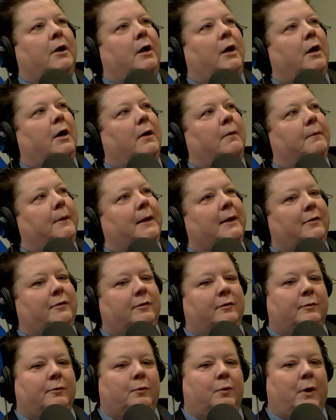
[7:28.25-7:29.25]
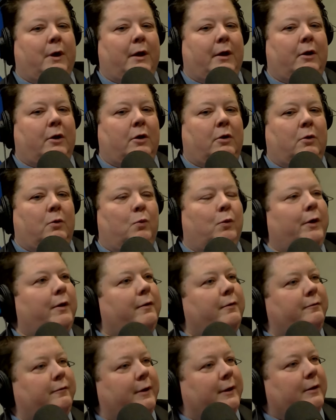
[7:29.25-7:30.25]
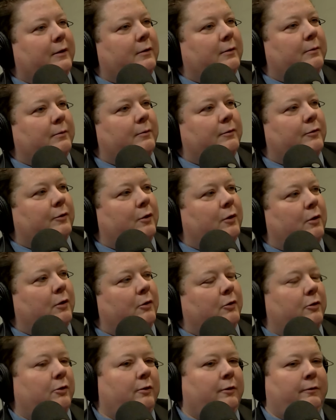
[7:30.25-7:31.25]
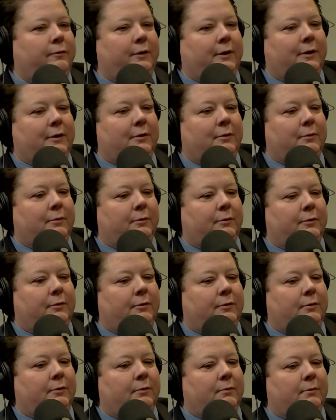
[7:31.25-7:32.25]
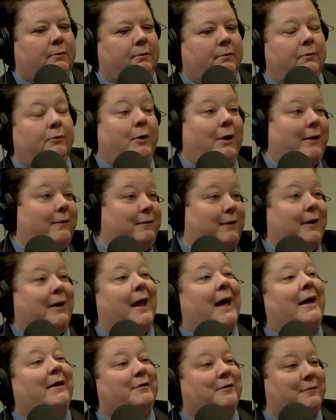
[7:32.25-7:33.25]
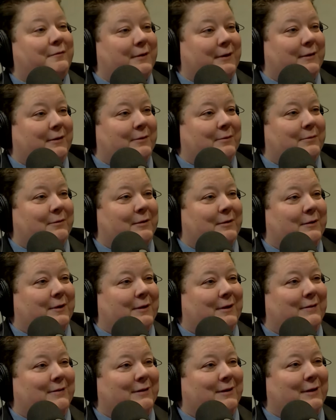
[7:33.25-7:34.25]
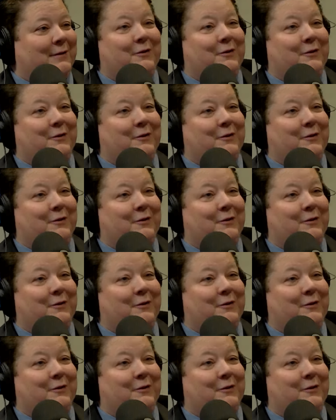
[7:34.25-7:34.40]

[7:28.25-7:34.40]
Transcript: Um, is where one of the victims or two of the victims wait, the last victims, I'll get it together,